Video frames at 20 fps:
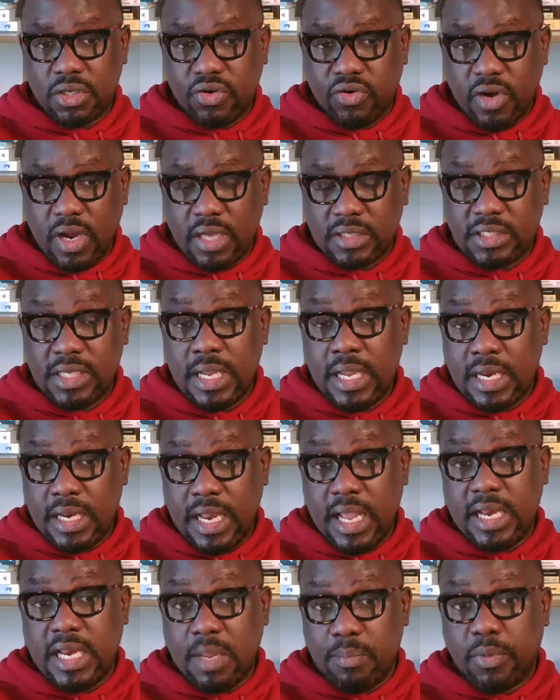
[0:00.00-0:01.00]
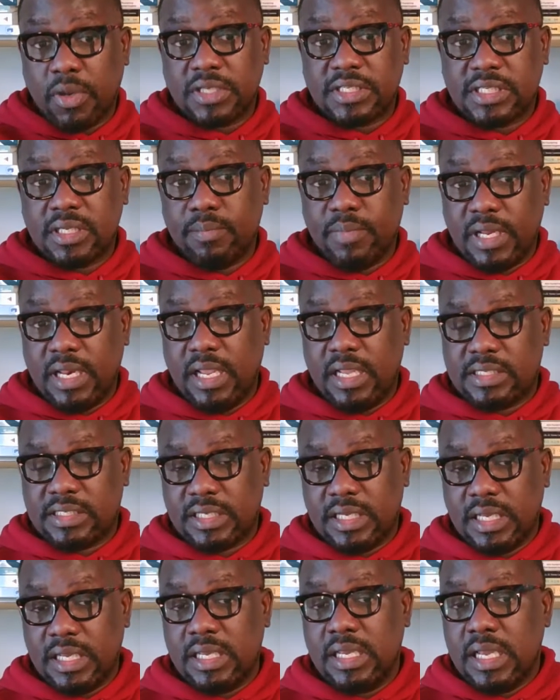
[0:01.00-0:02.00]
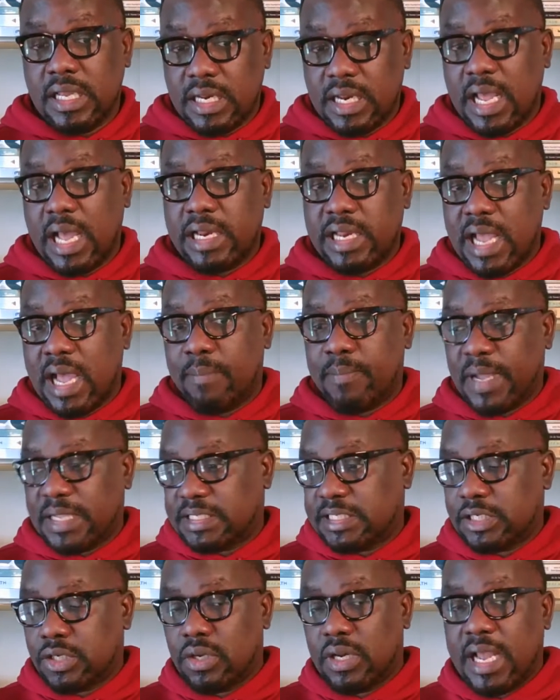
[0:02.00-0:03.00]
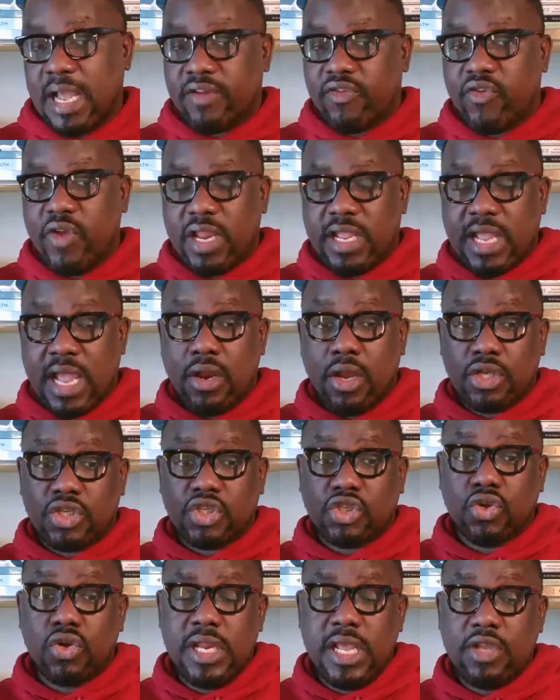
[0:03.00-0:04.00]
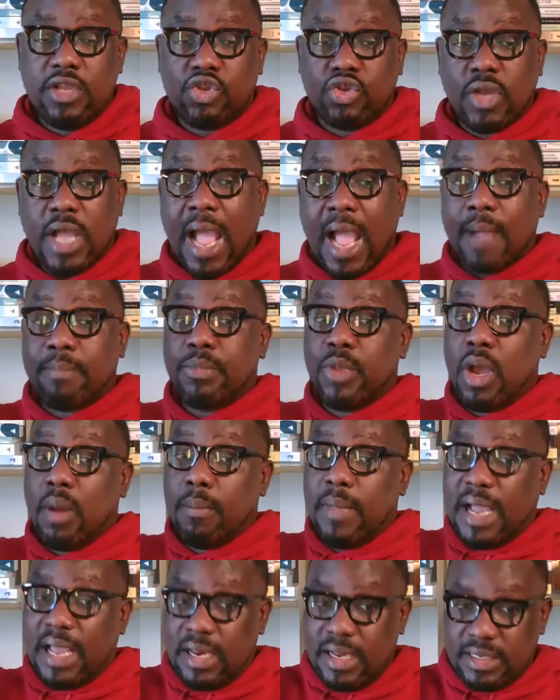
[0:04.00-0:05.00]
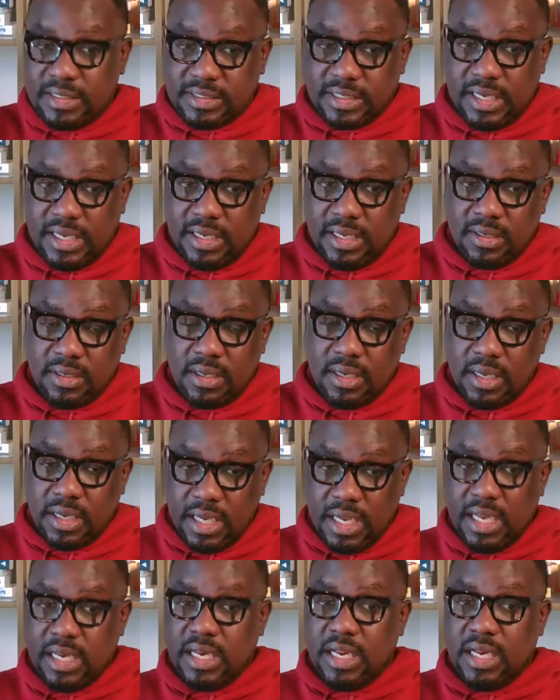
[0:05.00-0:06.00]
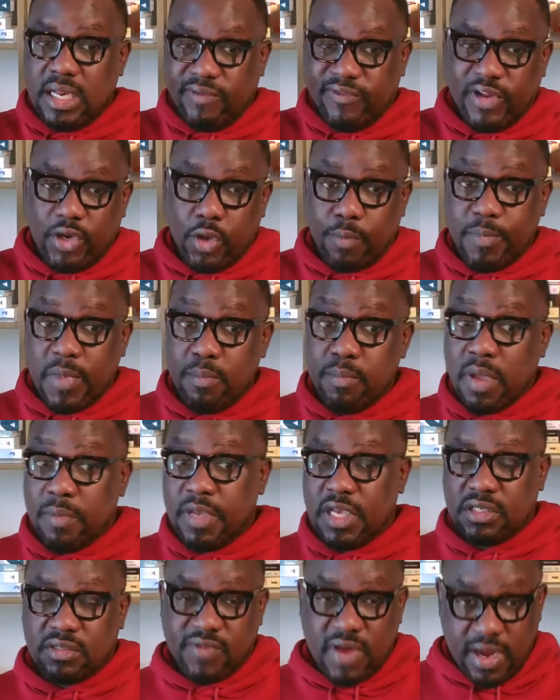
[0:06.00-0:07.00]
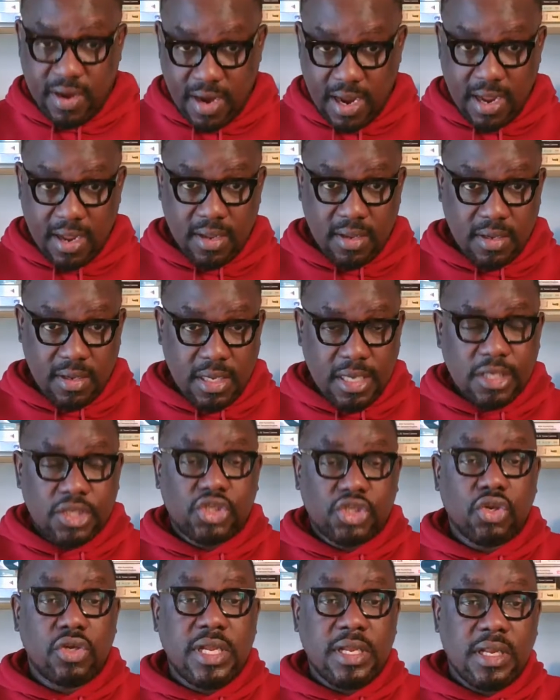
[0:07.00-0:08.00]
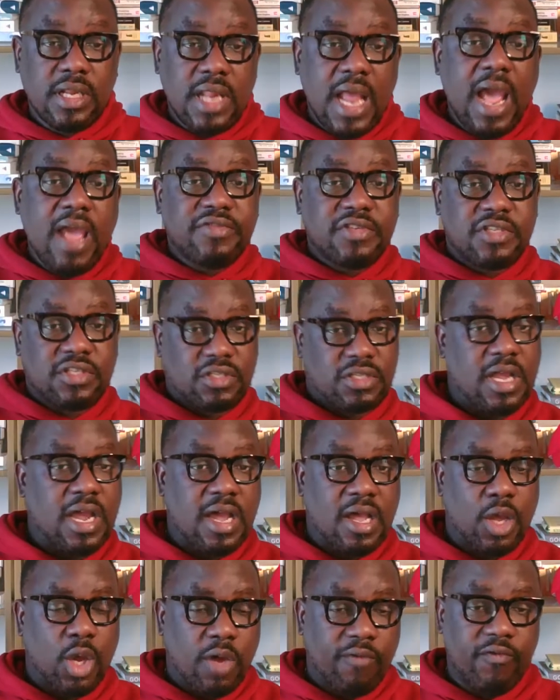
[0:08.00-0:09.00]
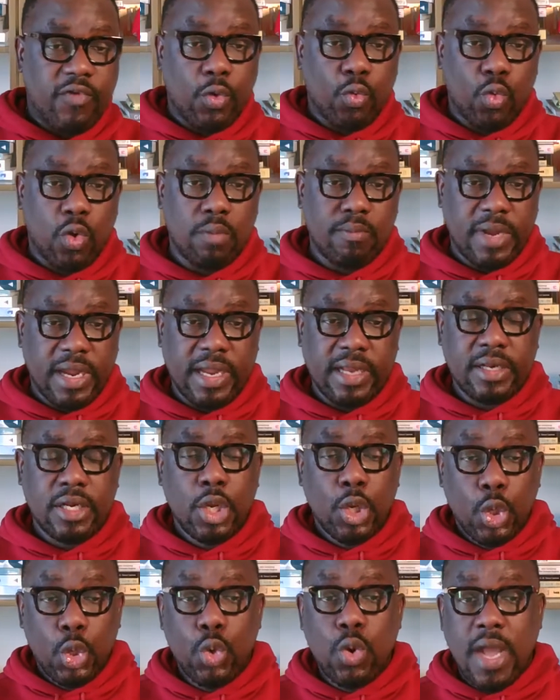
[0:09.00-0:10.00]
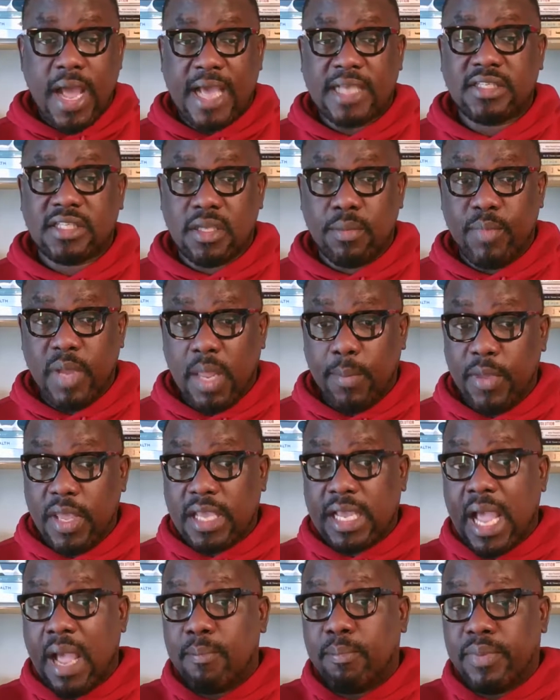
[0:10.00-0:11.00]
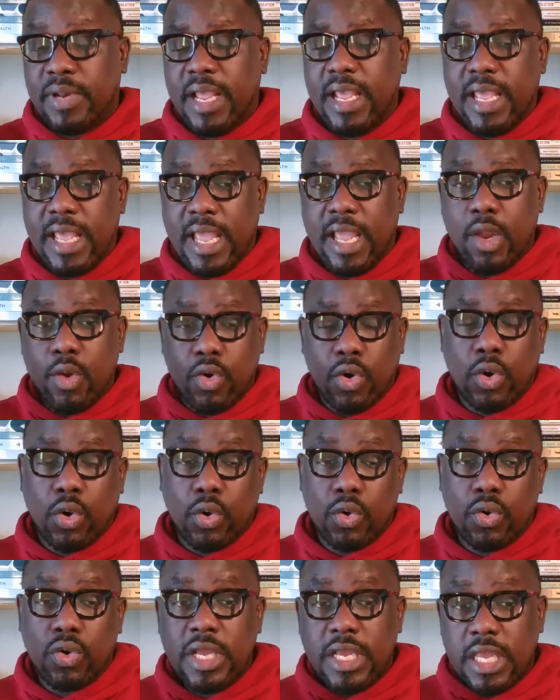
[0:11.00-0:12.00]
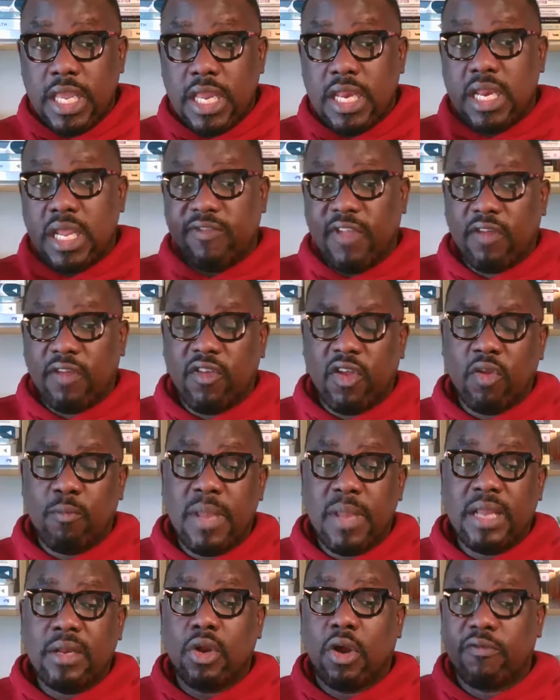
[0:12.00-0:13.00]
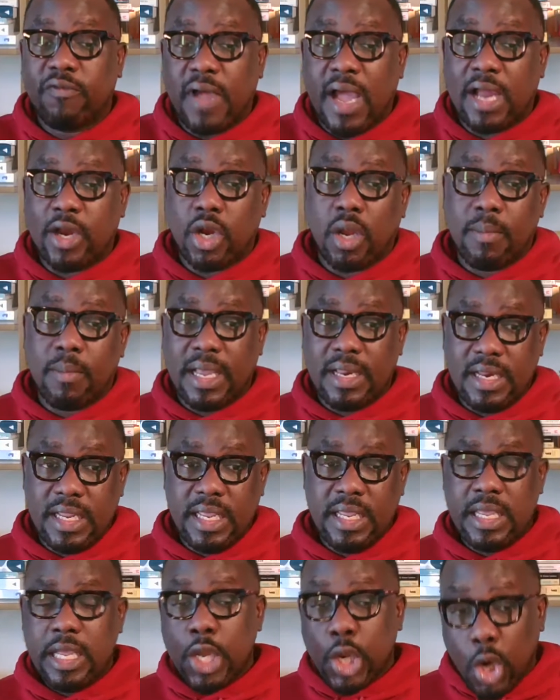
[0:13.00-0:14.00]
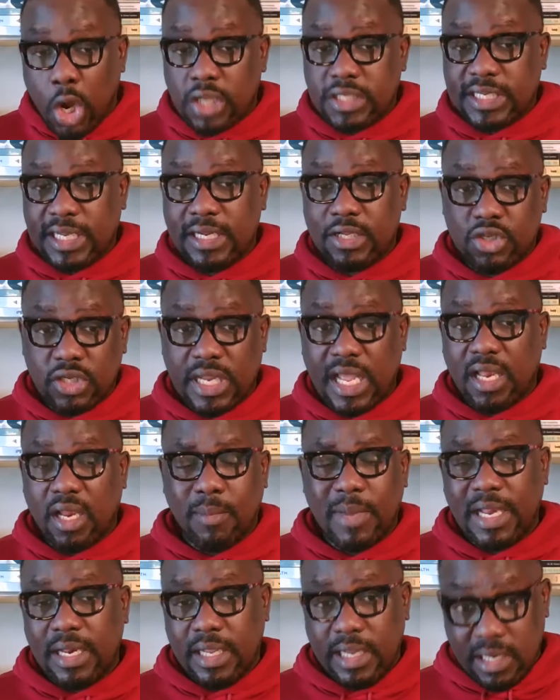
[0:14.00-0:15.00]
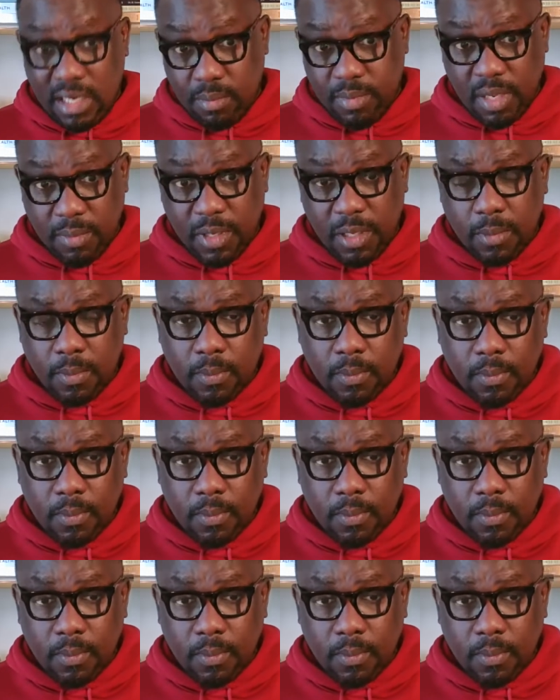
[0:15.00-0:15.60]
drugs, then the possibility that that particular trait can also lead to abnormality in the developing baby is very high. So the lifestyle of the woman who has the baby can play a role in the development of congenital anomaly in the baby.